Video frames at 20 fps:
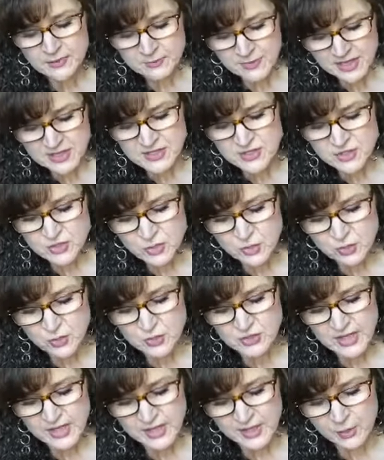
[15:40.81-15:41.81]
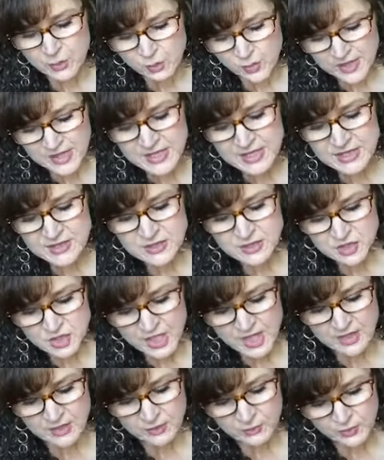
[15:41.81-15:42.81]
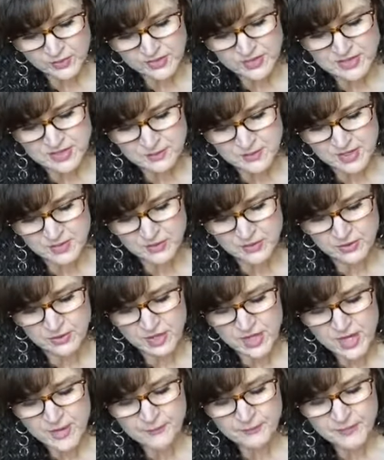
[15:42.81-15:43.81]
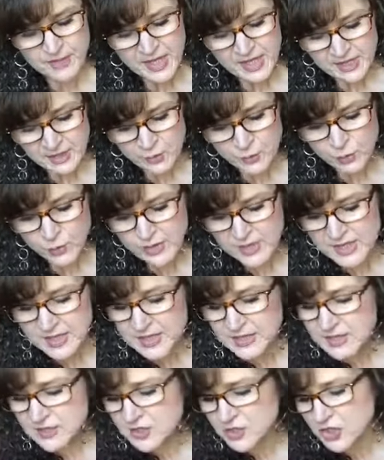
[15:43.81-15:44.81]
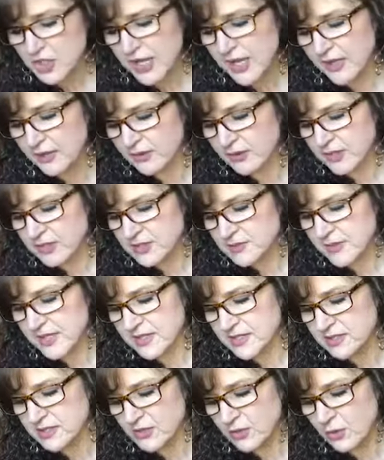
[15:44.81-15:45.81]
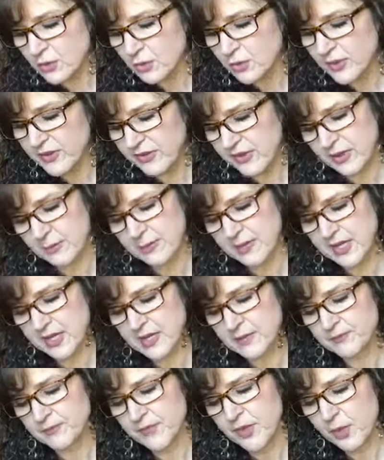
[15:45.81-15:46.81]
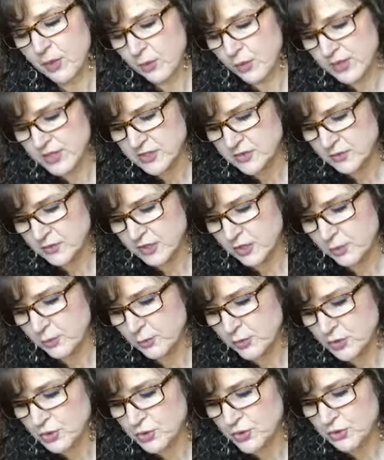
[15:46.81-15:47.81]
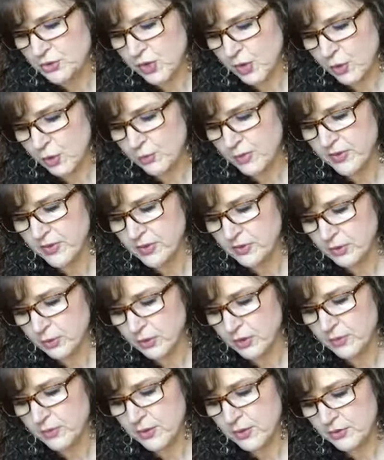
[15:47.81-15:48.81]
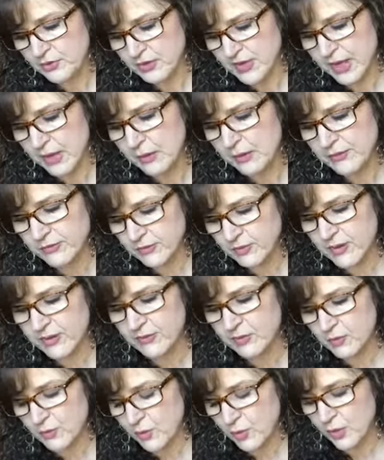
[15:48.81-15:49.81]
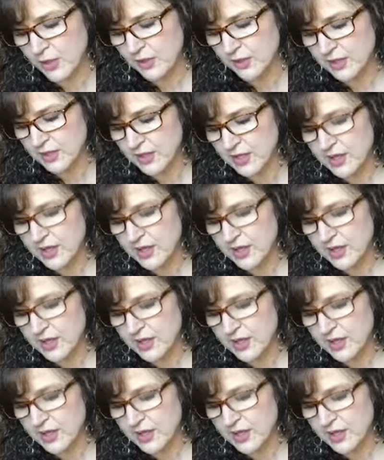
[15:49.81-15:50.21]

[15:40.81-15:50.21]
my soul like a weaned child with its mother, like a weaned child is my soul within me. O Israel, put your hope in the Lord both now and forevermore.